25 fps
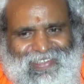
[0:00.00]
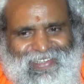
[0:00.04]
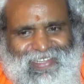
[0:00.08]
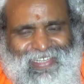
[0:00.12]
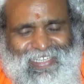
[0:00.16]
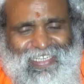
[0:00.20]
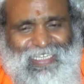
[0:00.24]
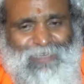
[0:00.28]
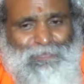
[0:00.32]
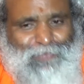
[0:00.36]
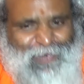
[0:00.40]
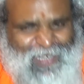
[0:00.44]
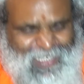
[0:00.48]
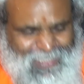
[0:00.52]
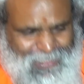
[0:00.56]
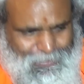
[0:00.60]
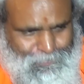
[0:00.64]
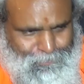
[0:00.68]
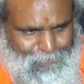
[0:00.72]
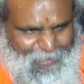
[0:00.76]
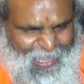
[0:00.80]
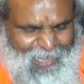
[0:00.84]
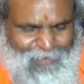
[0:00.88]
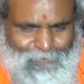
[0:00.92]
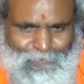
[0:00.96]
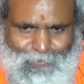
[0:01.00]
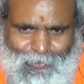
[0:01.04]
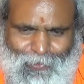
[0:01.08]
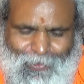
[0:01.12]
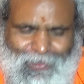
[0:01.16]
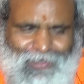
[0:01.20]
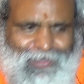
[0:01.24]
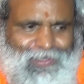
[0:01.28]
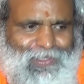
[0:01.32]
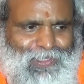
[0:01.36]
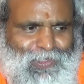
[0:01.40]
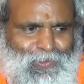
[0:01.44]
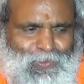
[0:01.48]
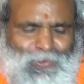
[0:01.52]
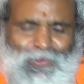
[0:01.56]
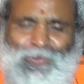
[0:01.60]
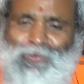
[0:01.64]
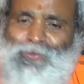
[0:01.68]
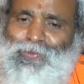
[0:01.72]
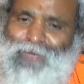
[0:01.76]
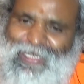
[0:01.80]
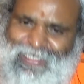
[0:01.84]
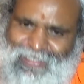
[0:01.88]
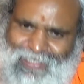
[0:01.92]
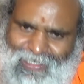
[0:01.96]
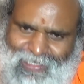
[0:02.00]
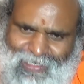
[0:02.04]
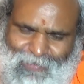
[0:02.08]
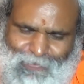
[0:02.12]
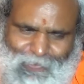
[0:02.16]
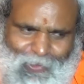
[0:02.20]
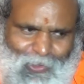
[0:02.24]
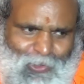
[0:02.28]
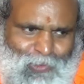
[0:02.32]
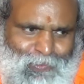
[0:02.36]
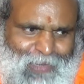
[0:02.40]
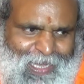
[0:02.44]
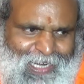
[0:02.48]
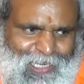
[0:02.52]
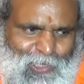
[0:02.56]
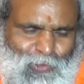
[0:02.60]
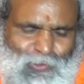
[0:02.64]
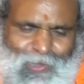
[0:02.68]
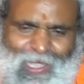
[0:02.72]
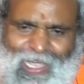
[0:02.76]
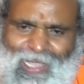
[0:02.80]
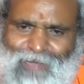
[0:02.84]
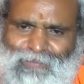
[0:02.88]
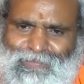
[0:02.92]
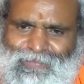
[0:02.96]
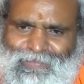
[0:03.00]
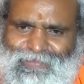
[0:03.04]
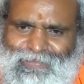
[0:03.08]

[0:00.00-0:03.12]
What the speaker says: If it is painful, you know what sort of Anuman you have.